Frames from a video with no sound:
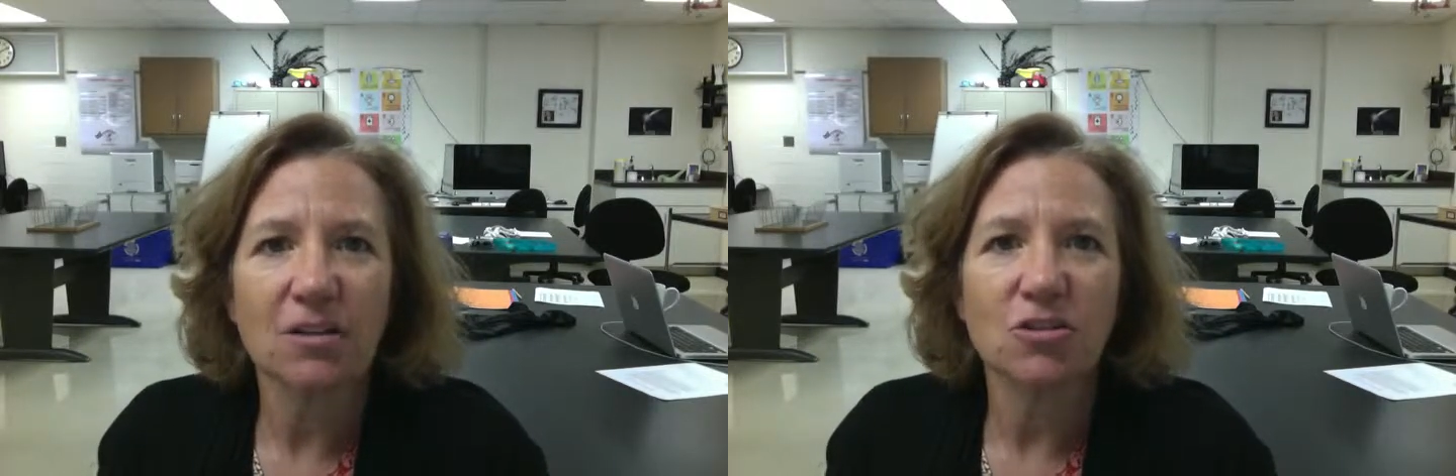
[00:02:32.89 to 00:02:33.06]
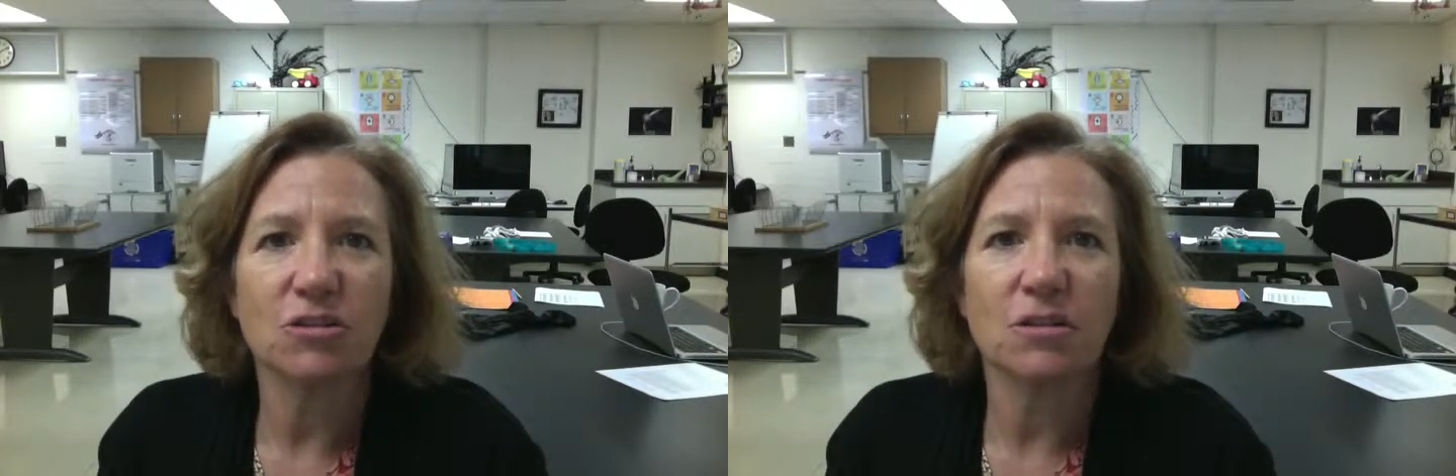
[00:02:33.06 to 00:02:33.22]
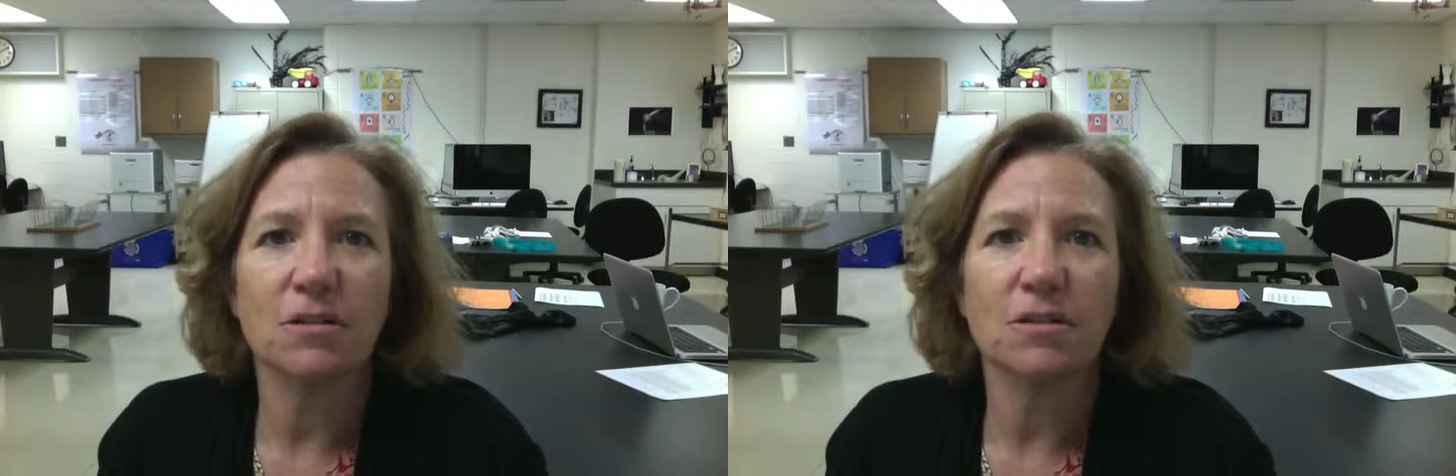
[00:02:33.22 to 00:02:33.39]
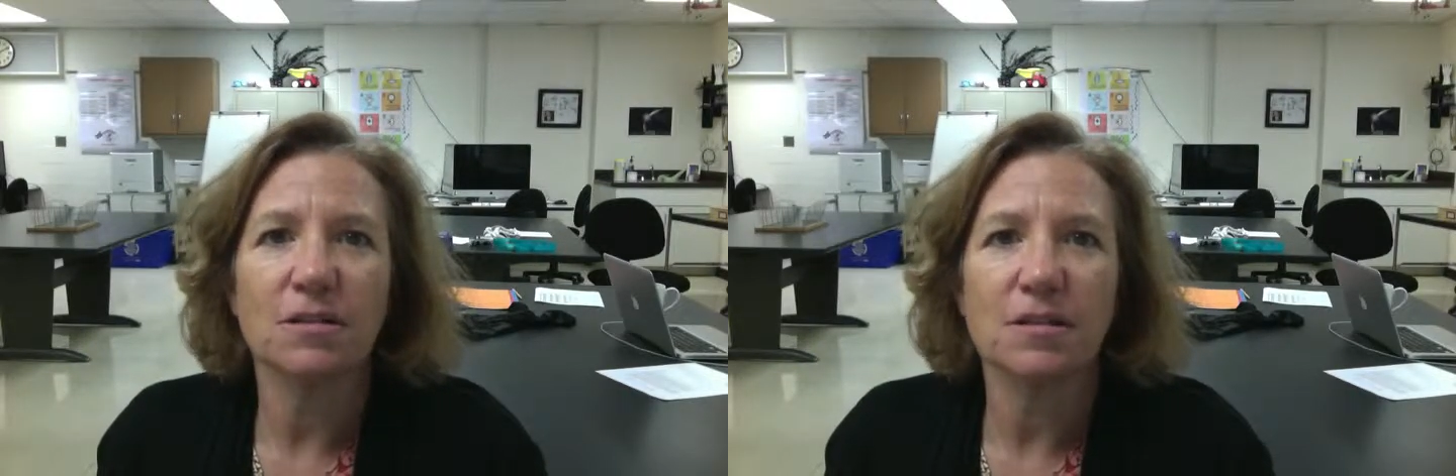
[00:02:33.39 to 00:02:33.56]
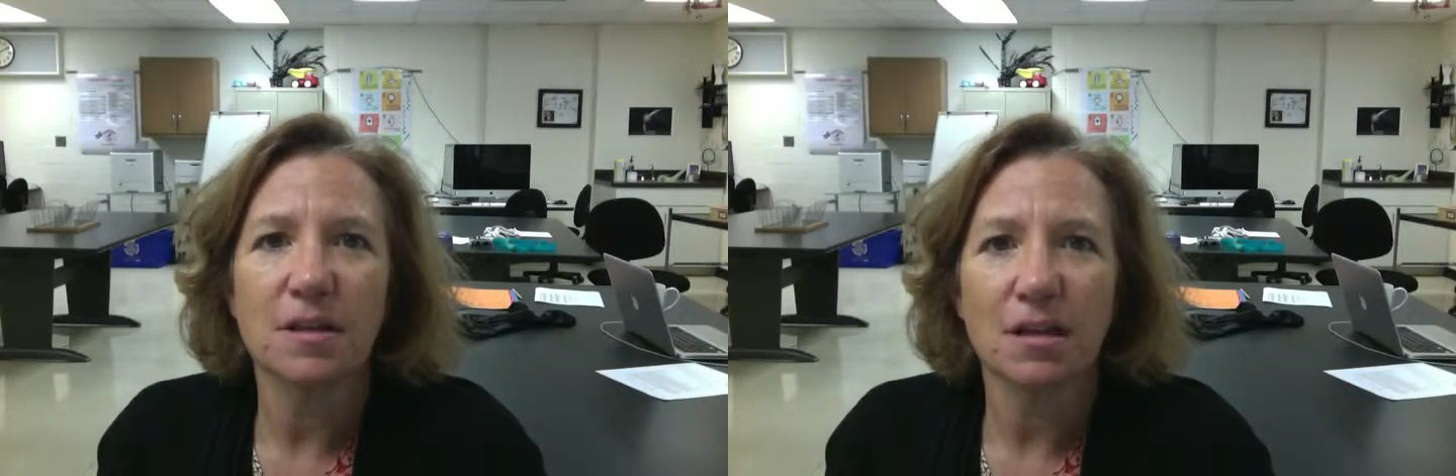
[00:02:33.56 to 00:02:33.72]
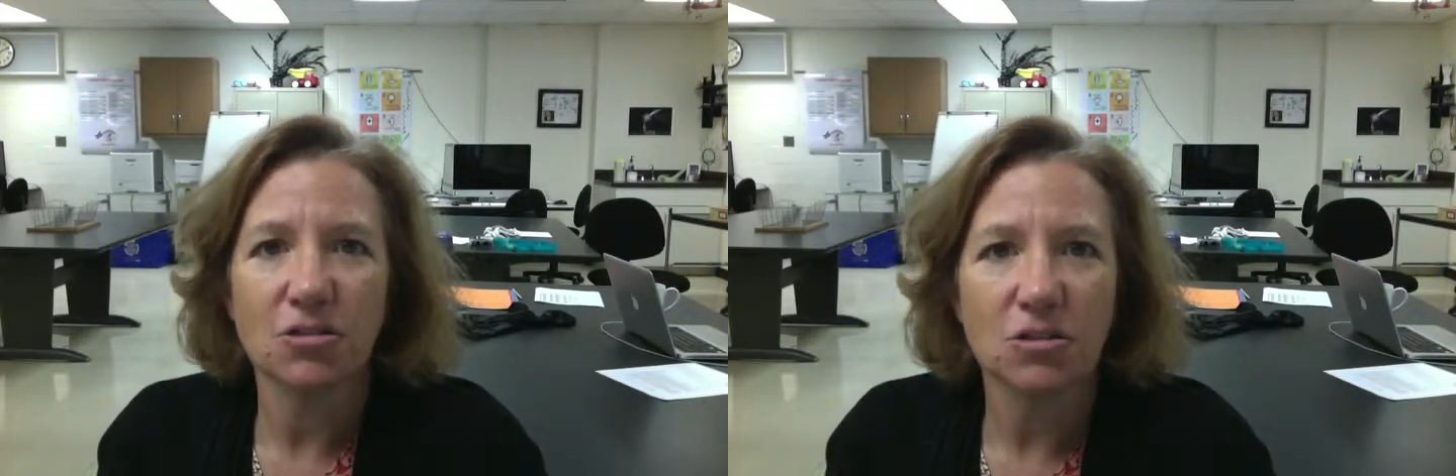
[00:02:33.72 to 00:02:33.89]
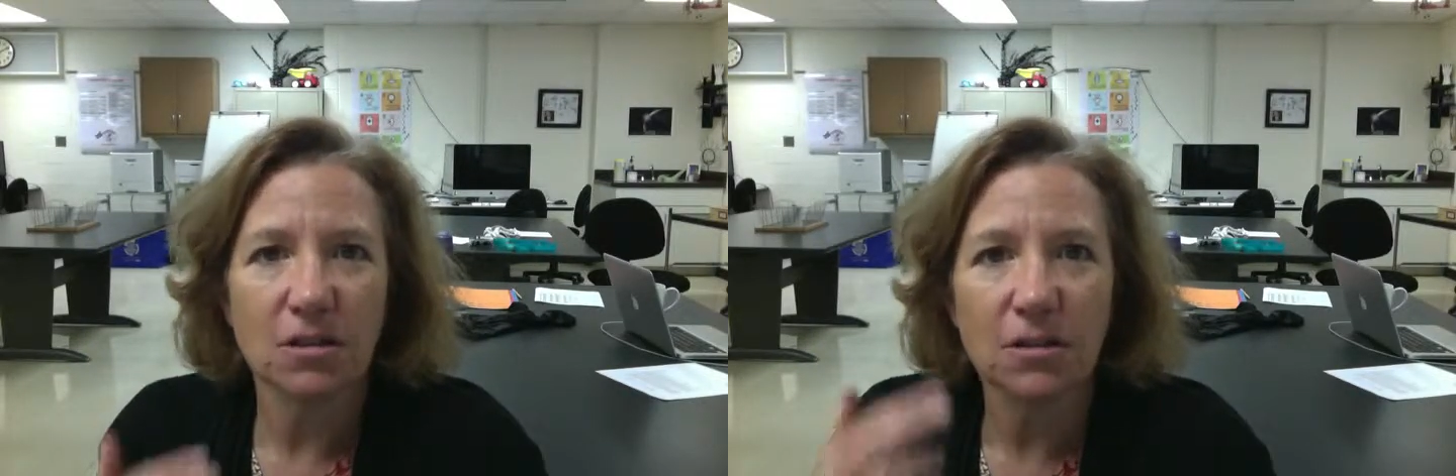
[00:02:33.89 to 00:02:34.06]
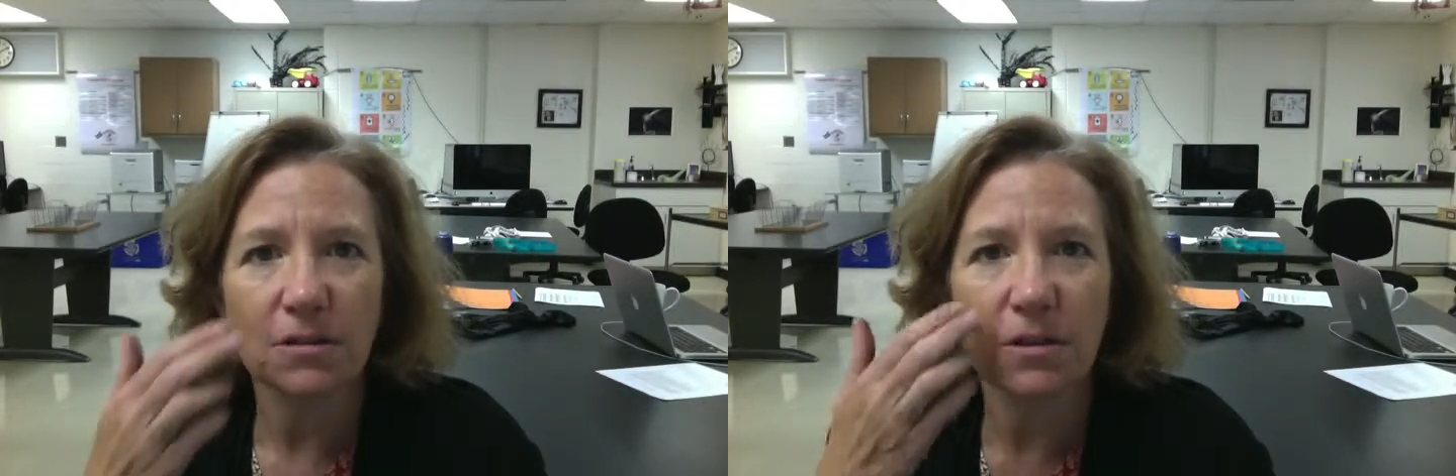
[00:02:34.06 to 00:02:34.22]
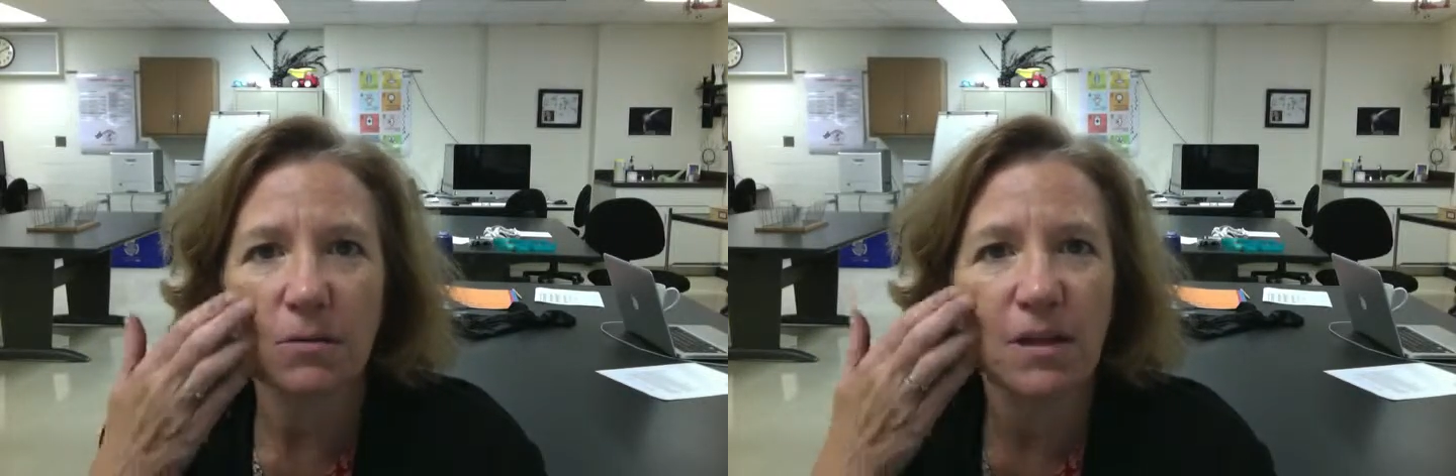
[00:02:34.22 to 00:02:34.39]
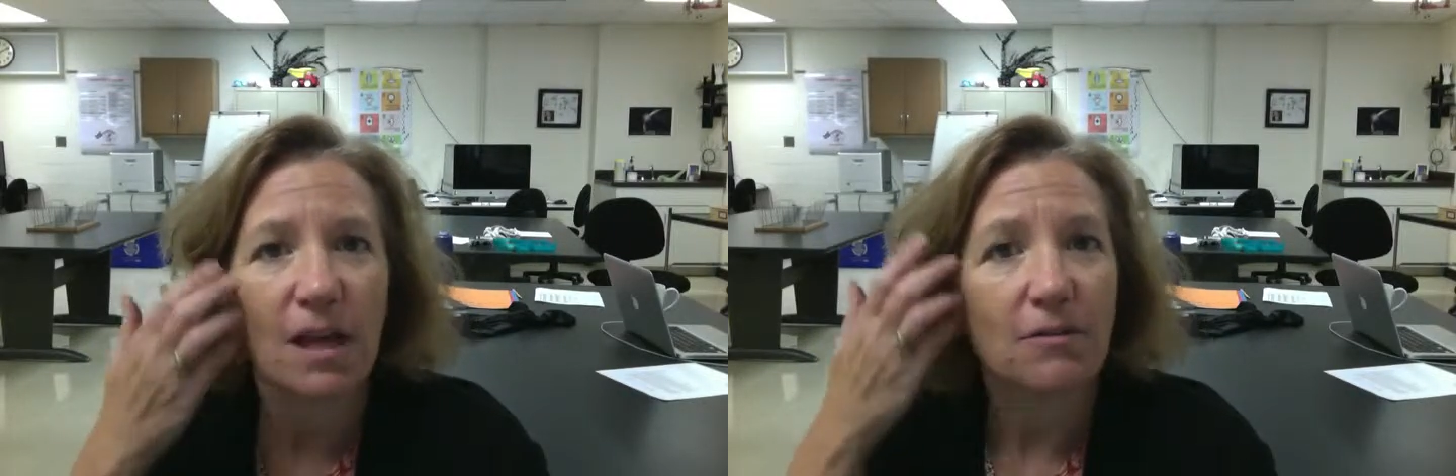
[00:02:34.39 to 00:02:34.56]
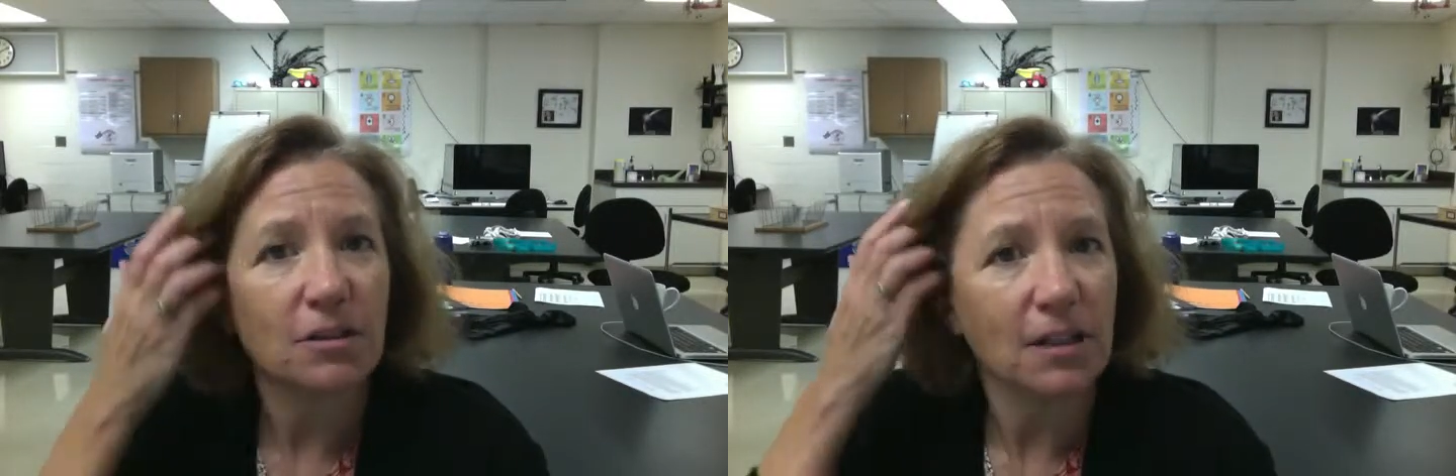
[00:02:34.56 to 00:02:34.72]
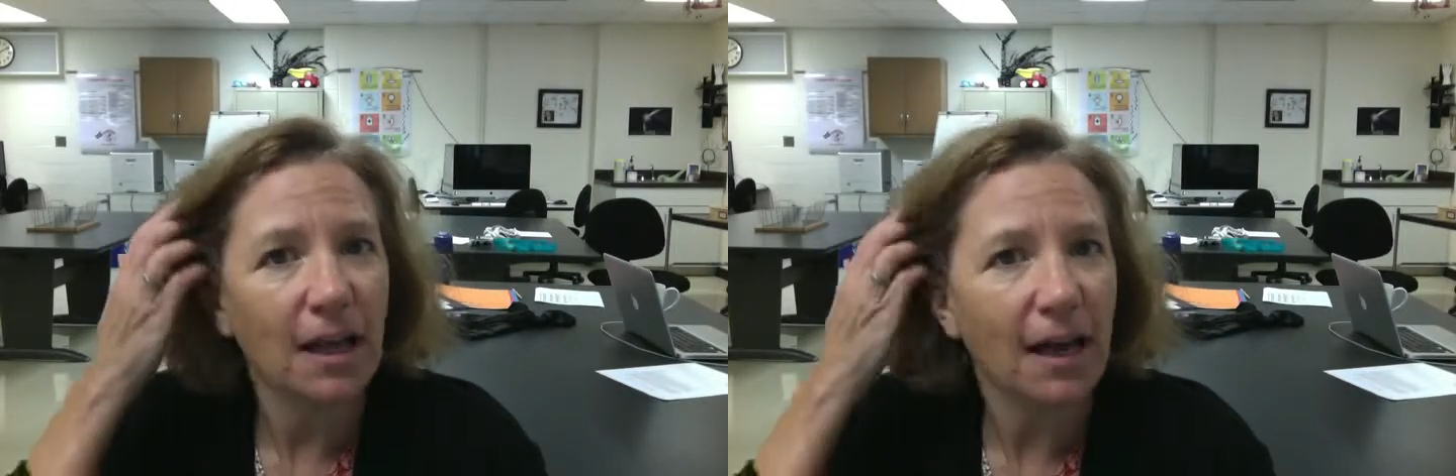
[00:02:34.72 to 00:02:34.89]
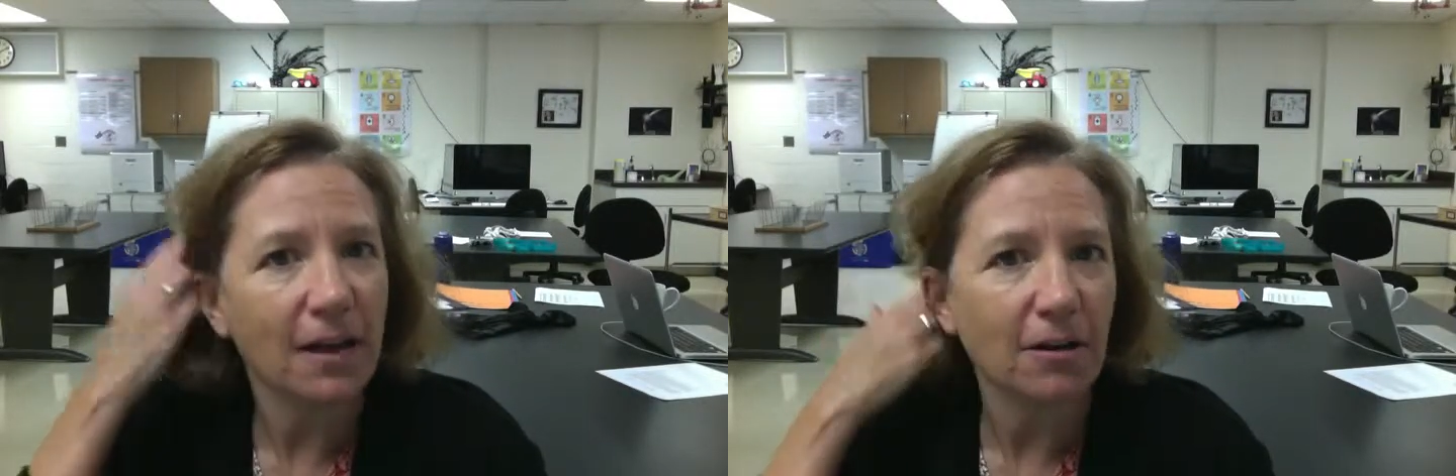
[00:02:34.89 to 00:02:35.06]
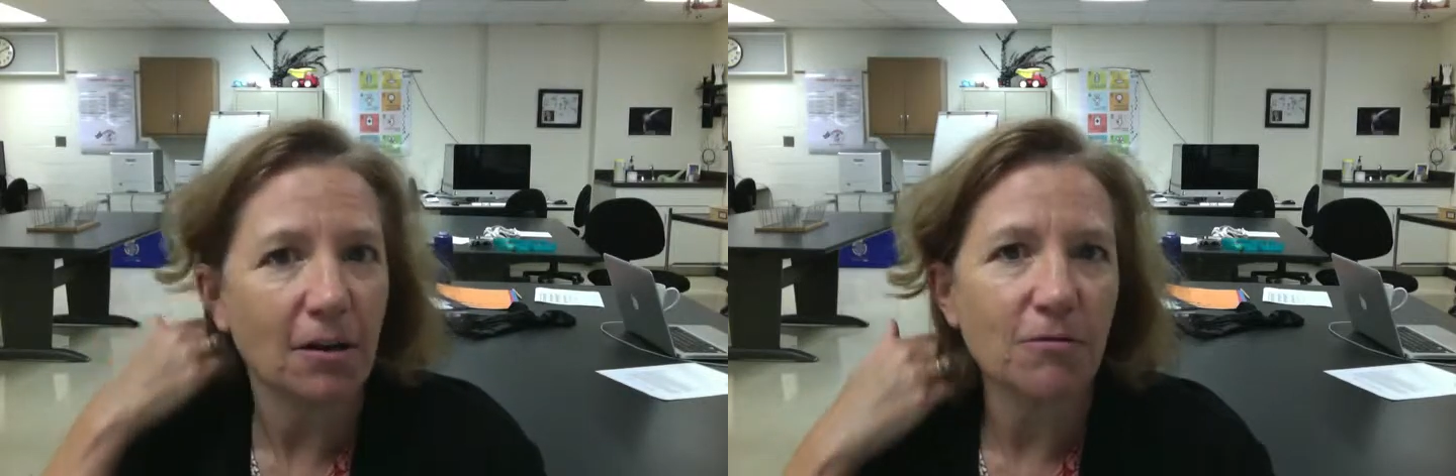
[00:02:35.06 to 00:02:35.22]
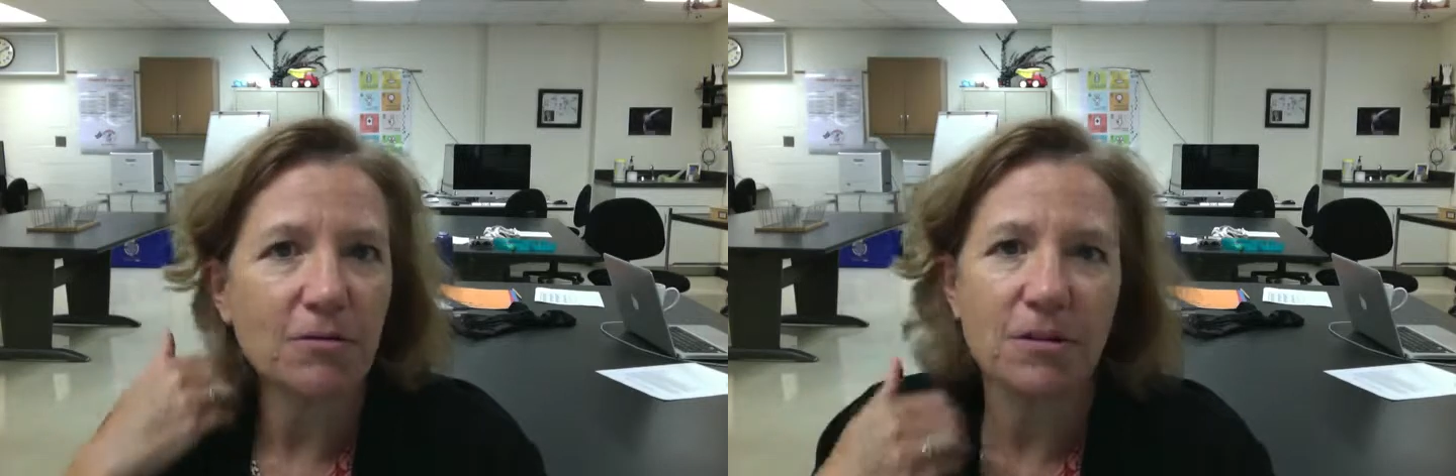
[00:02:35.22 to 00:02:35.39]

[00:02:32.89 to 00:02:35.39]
engineer is the engineer that we have a lot of,